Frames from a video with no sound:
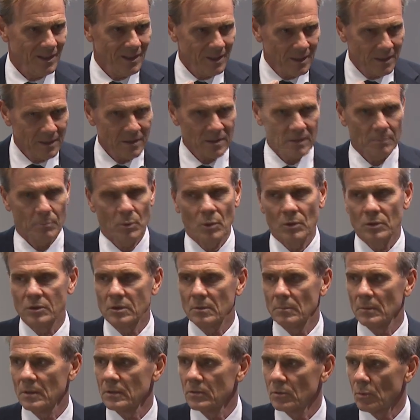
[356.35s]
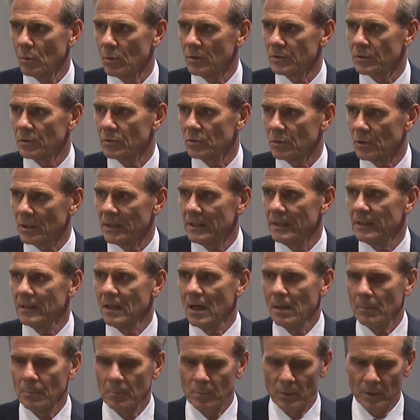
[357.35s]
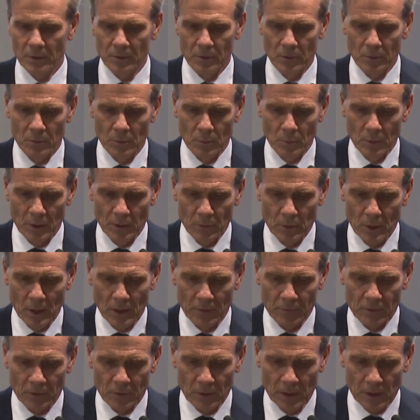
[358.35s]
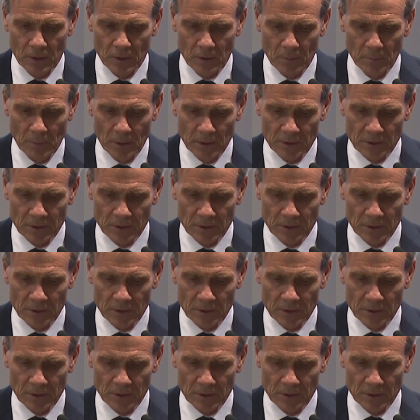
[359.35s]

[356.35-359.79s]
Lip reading: it is possible to also to clean up when you have created a